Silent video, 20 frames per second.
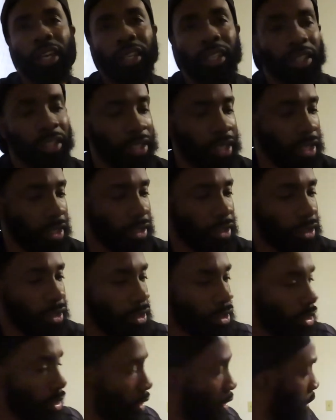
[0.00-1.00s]
let y'all
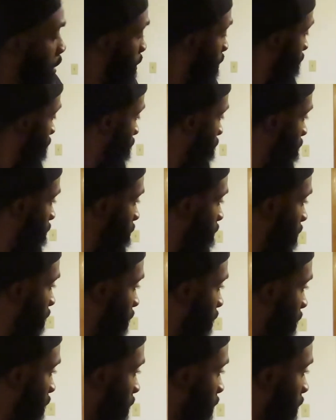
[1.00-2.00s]
see what
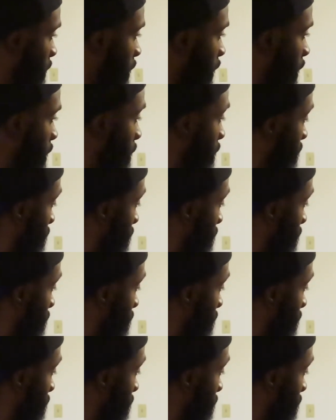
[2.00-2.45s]
this look like.